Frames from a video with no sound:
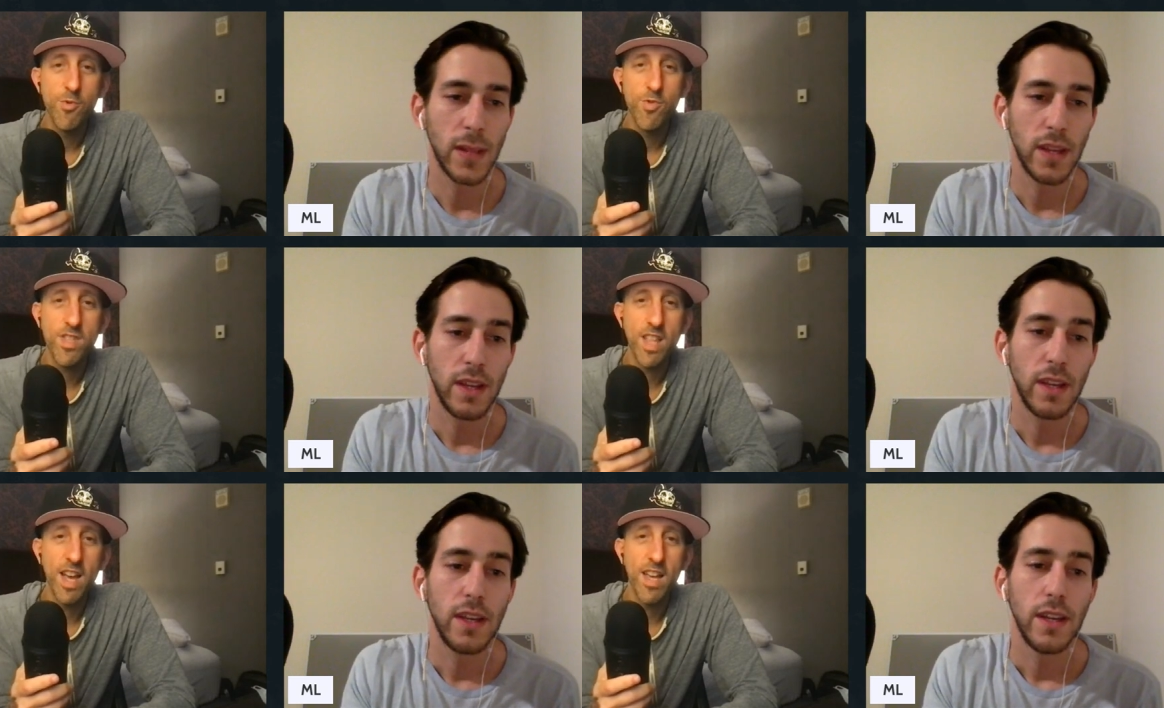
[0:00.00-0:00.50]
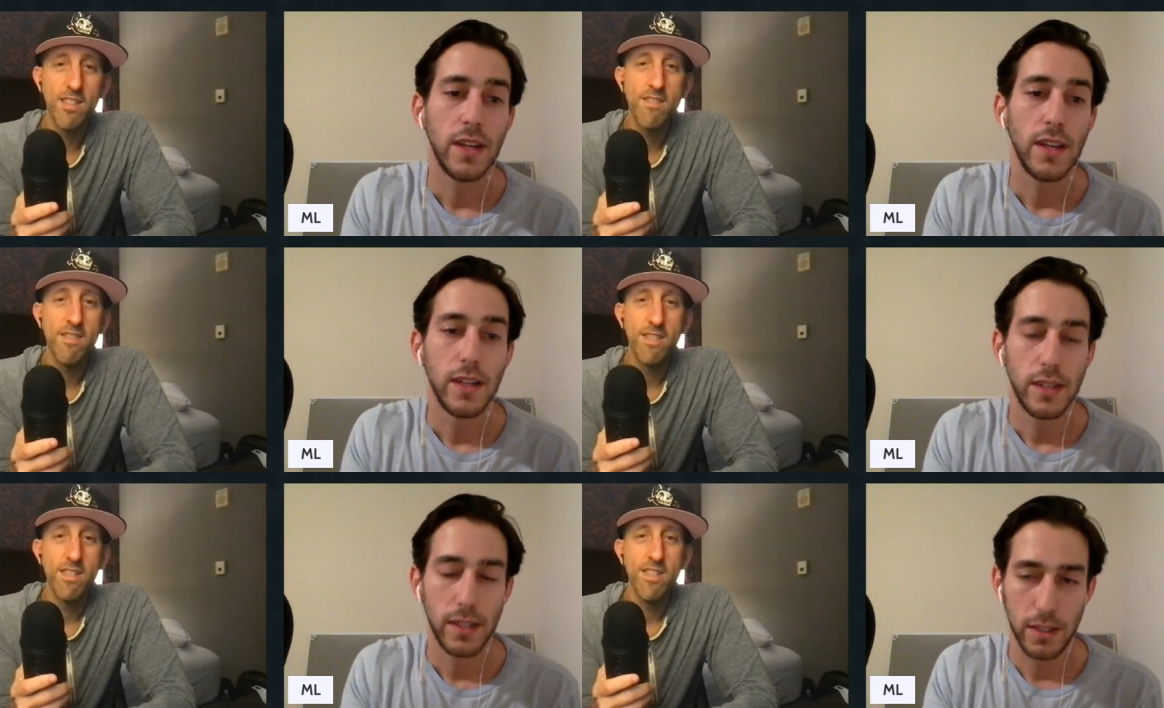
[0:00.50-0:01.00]
Speaker 1: Who's
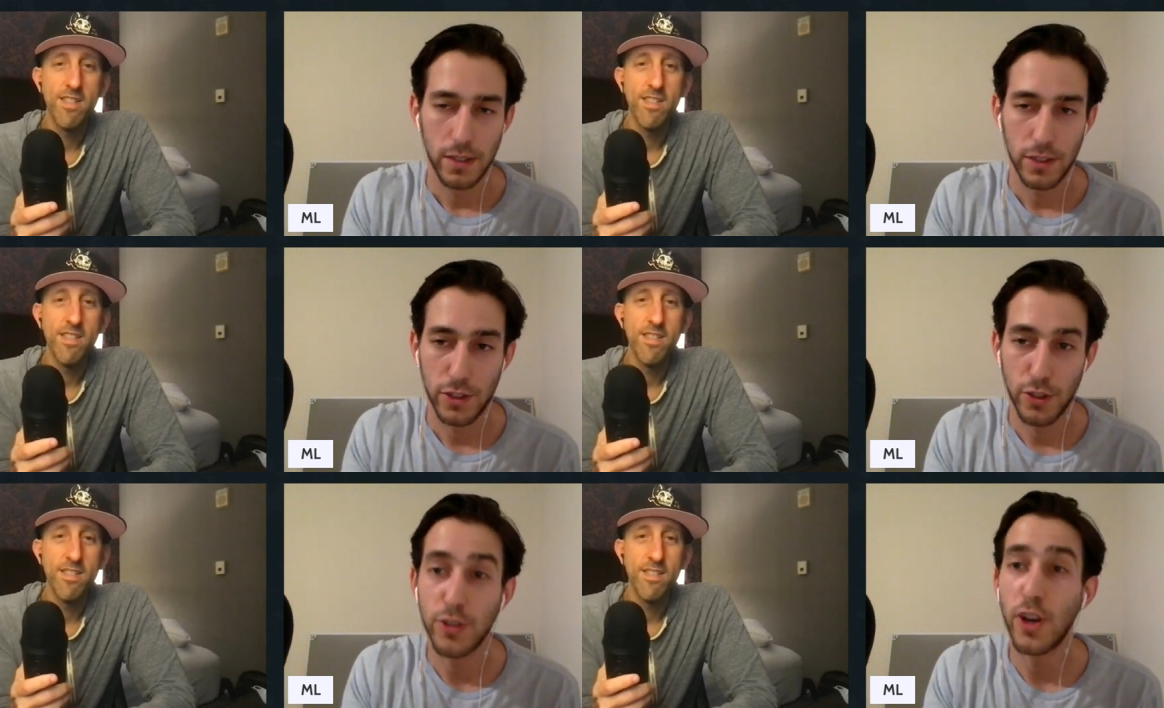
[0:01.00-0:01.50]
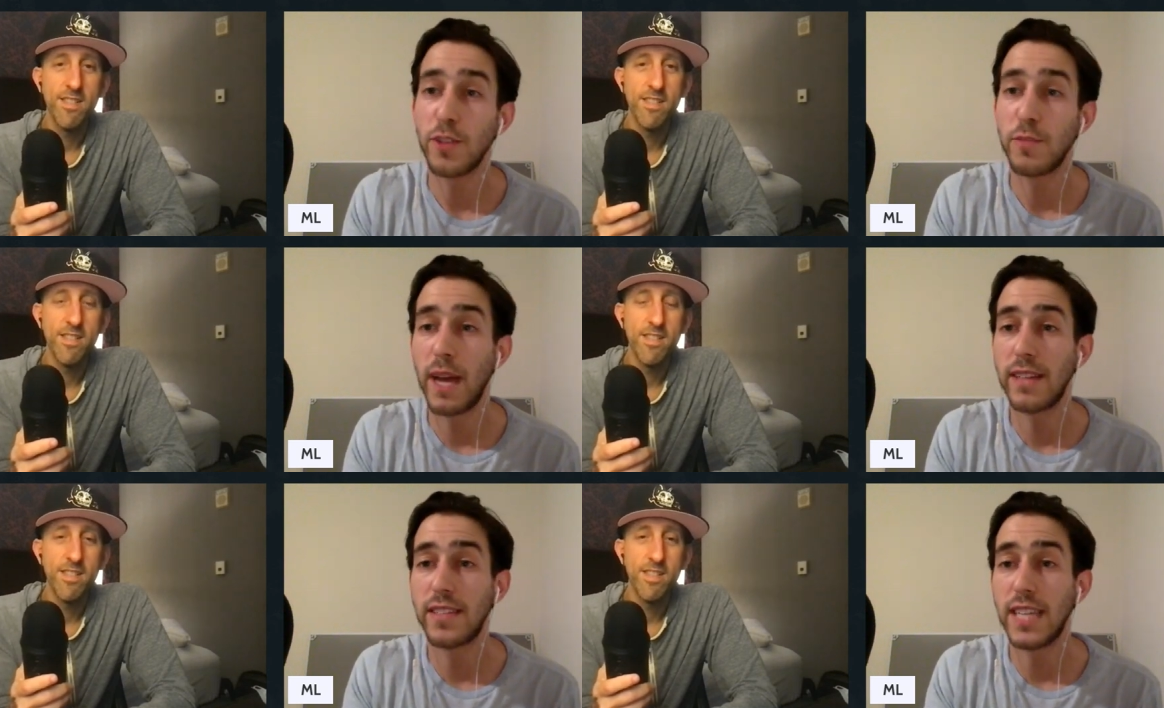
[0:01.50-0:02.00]
that? So Charles
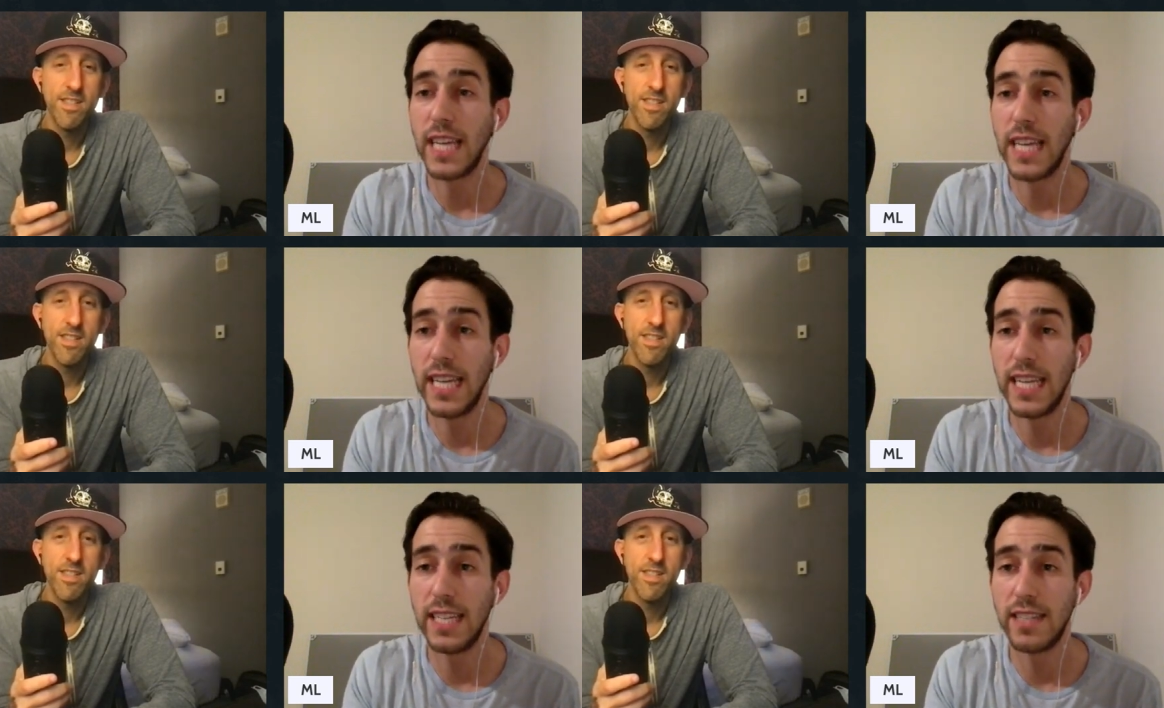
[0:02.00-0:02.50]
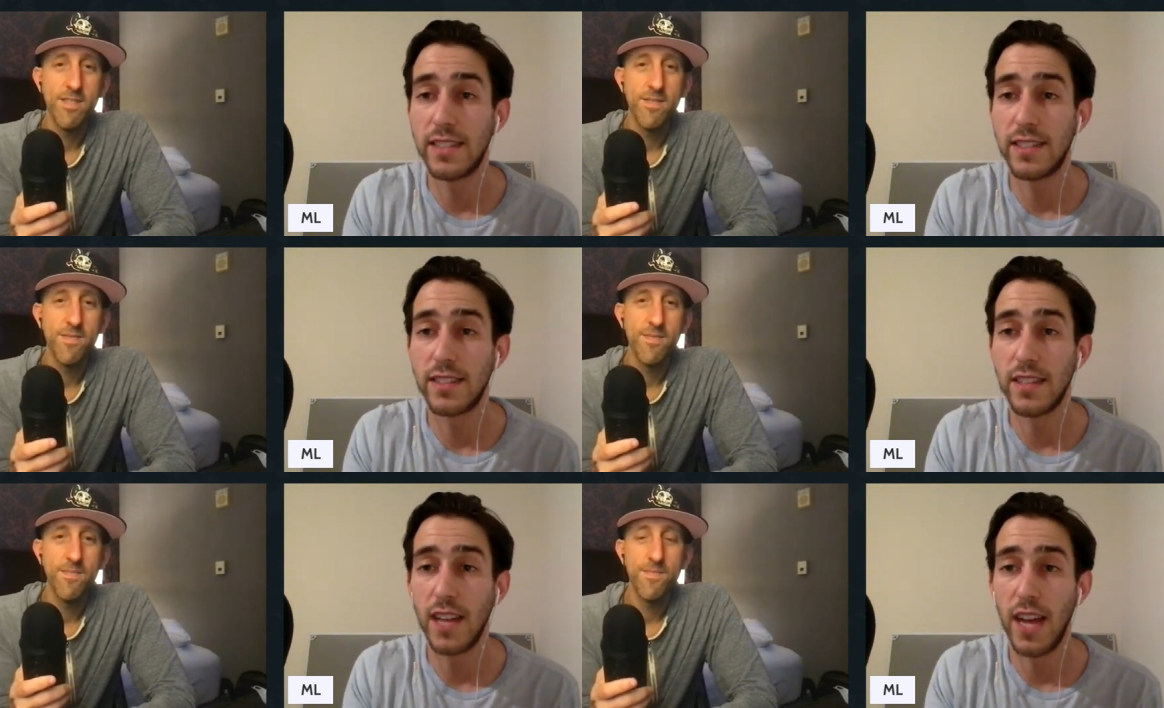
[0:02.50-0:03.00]
Bassey
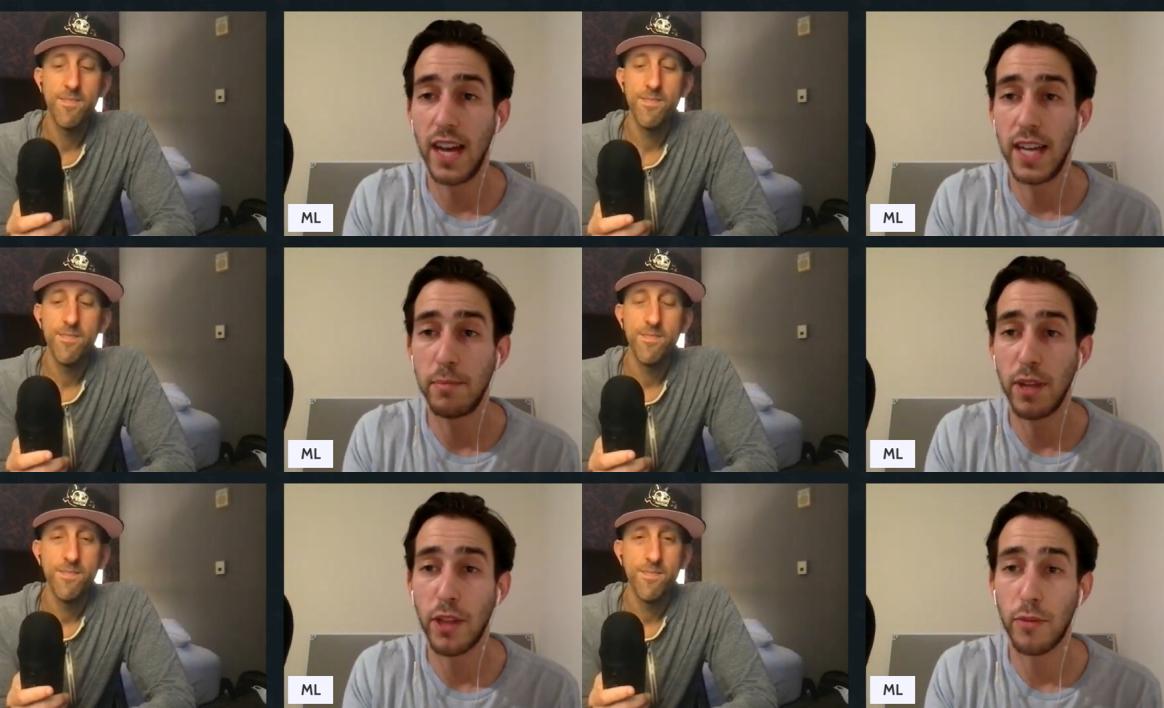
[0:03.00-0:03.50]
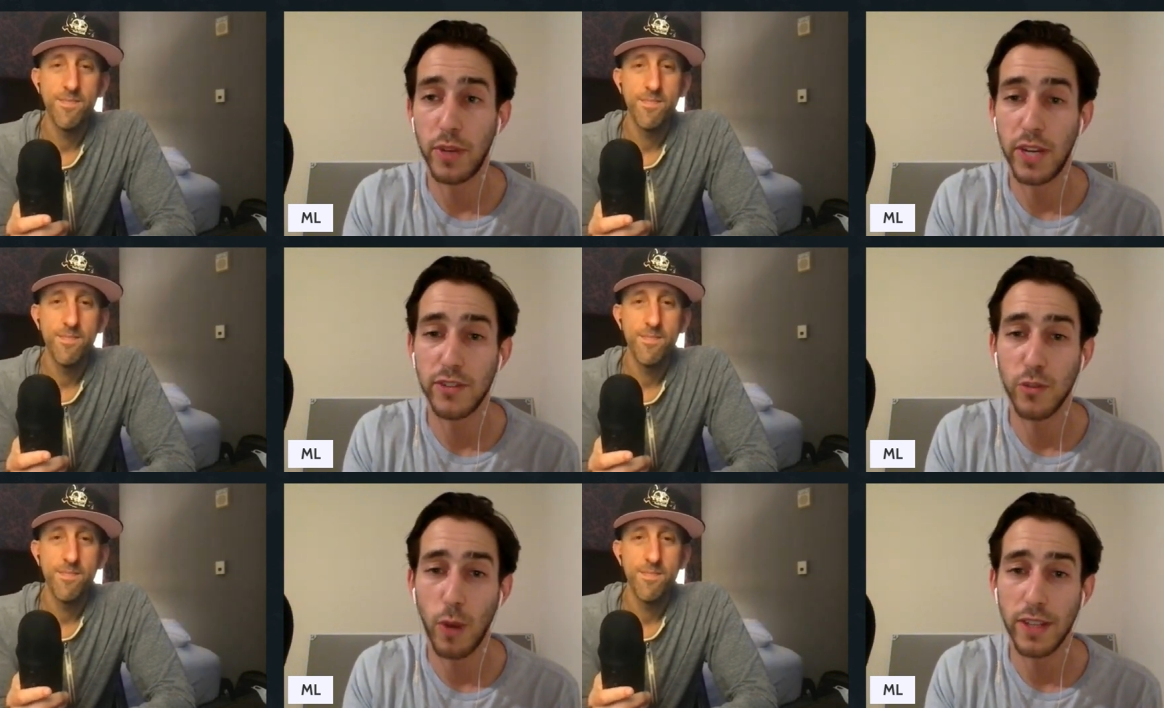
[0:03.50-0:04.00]
is uh, he played three
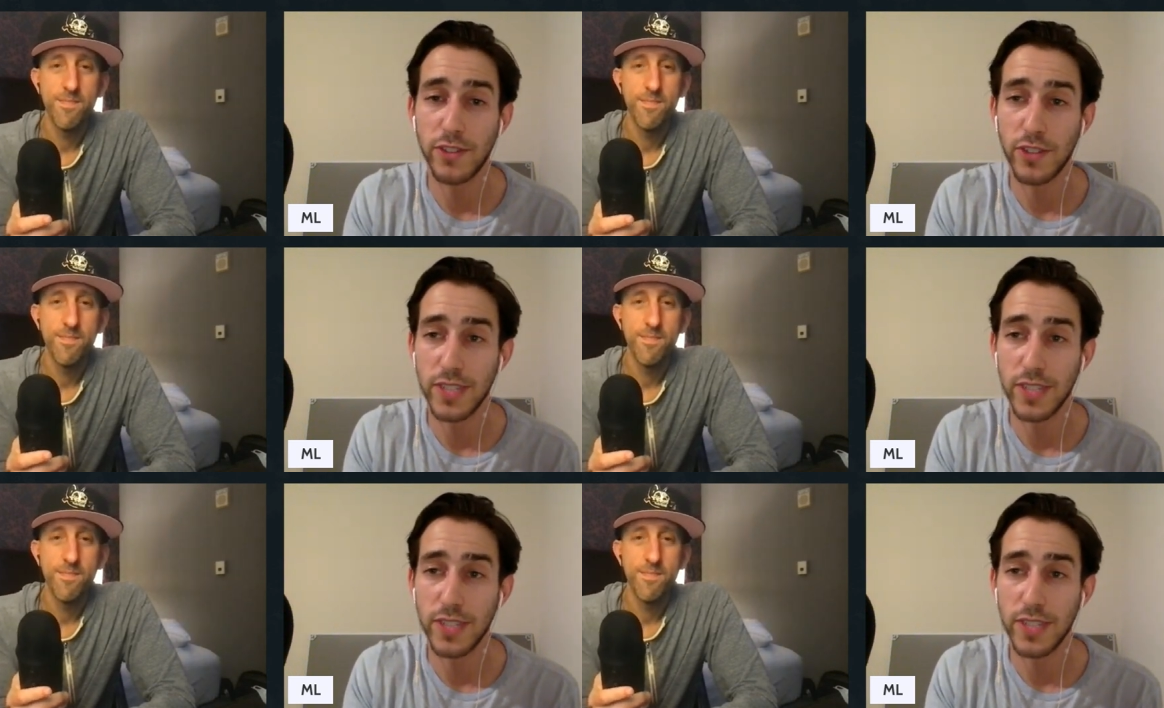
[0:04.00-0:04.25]
years at Western